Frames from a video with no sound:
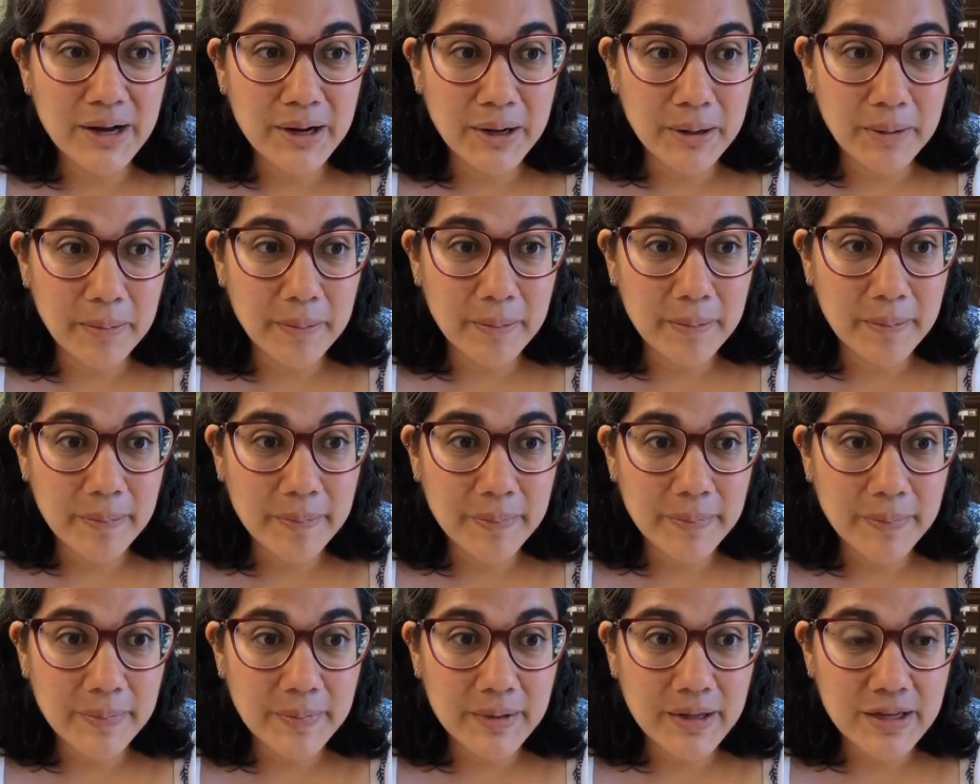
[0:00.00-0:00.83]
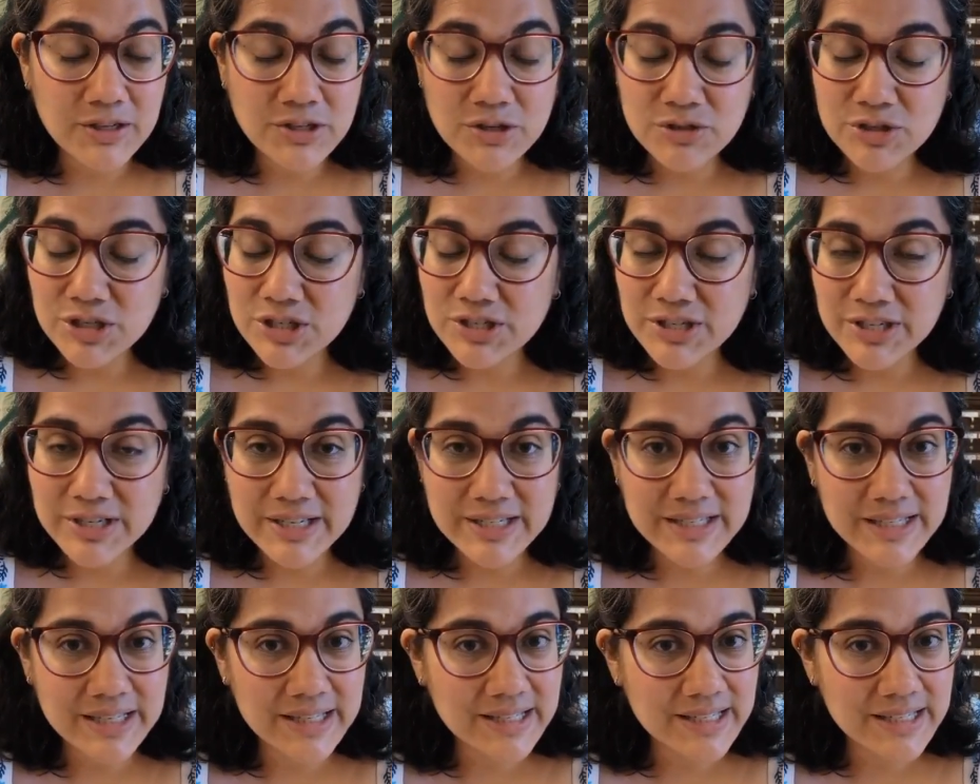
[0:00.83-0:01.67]
So she took
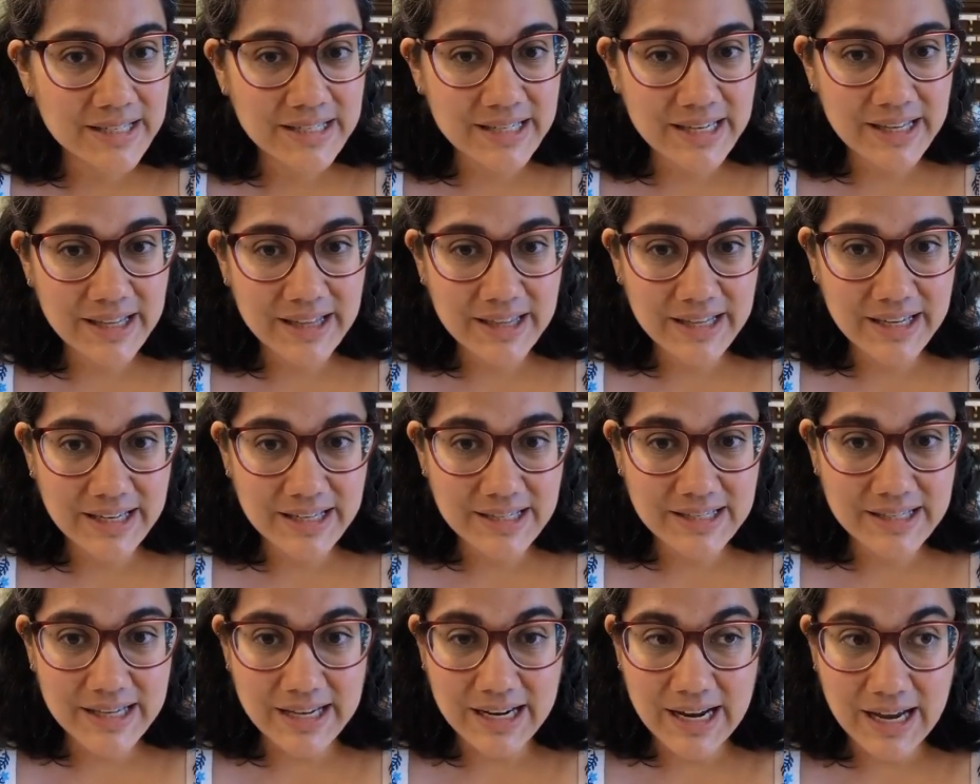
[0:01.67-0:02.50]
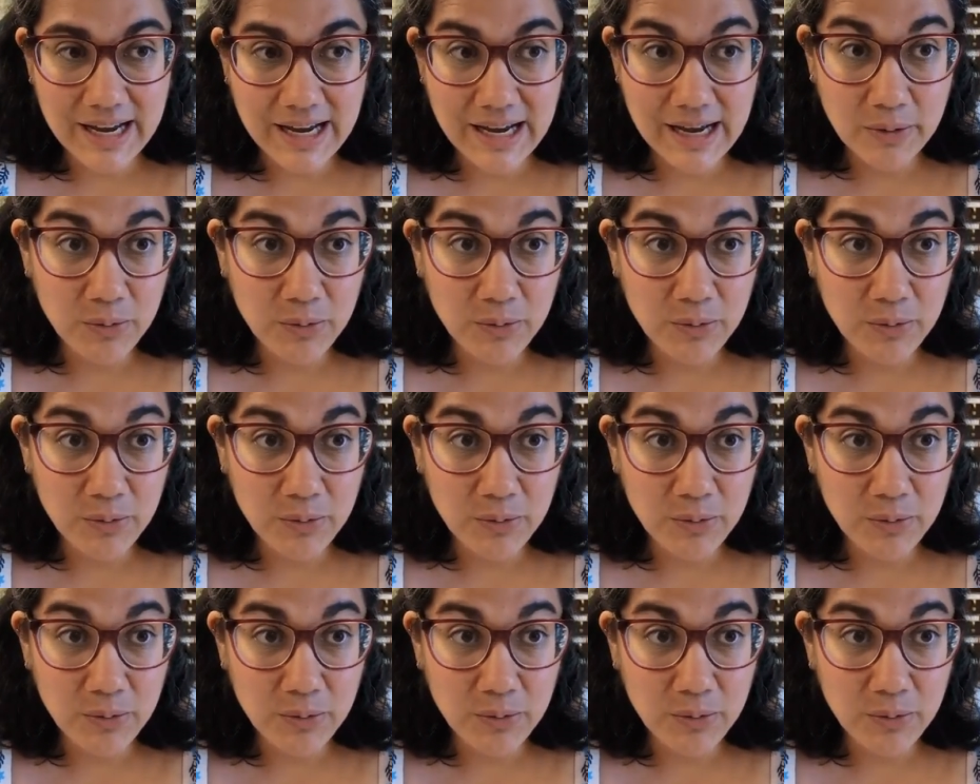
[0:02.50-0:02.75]
us in to see things that